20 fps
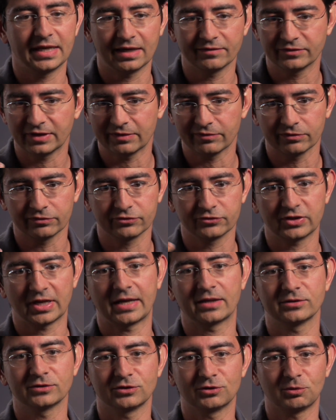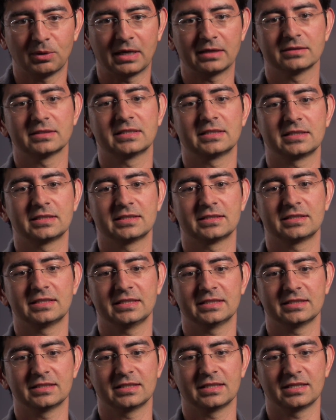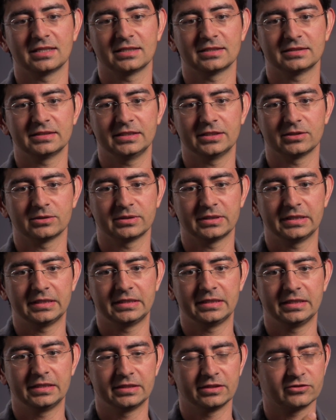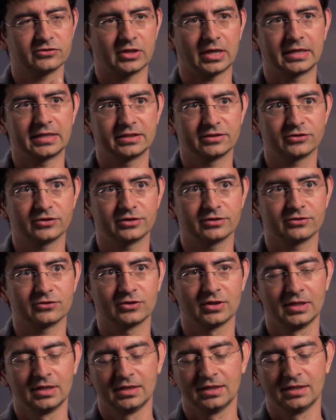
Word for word: to have a sound grounding in the sciences,